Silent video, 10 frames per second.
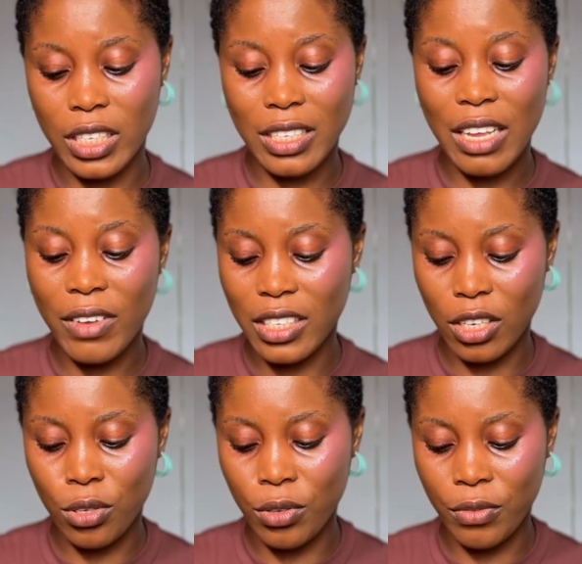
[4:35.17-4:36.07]
It serves as a
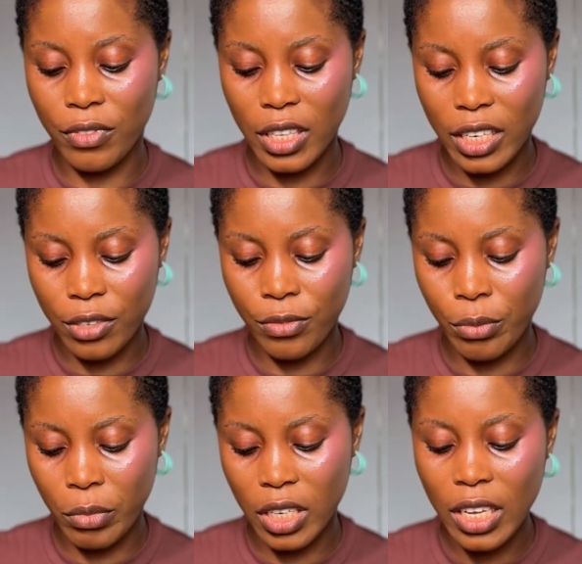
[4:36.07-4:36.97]
lot of things
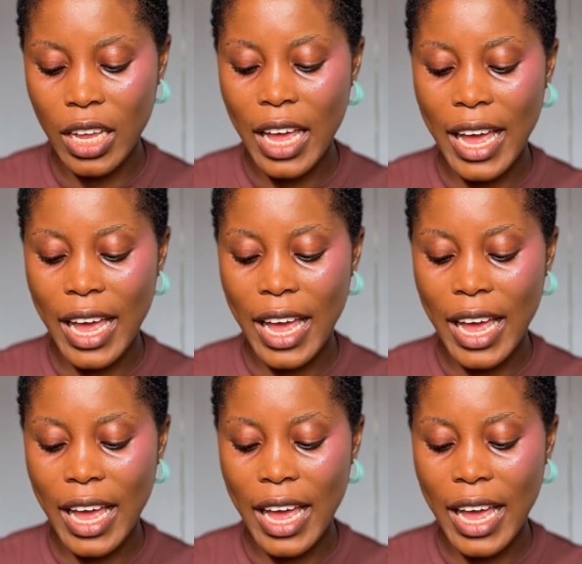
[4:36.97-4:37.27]
for me.